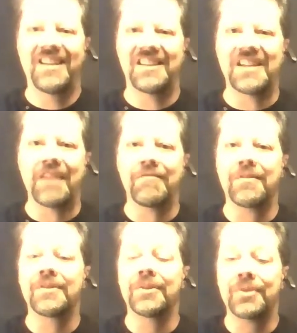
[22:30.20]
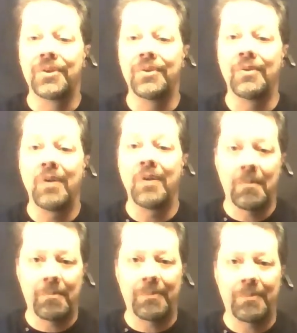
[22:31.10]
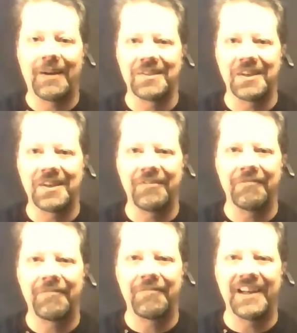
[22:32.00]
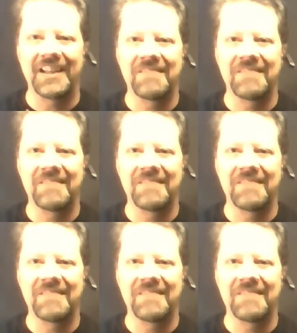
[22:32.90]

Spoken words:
diverges to positive infinity.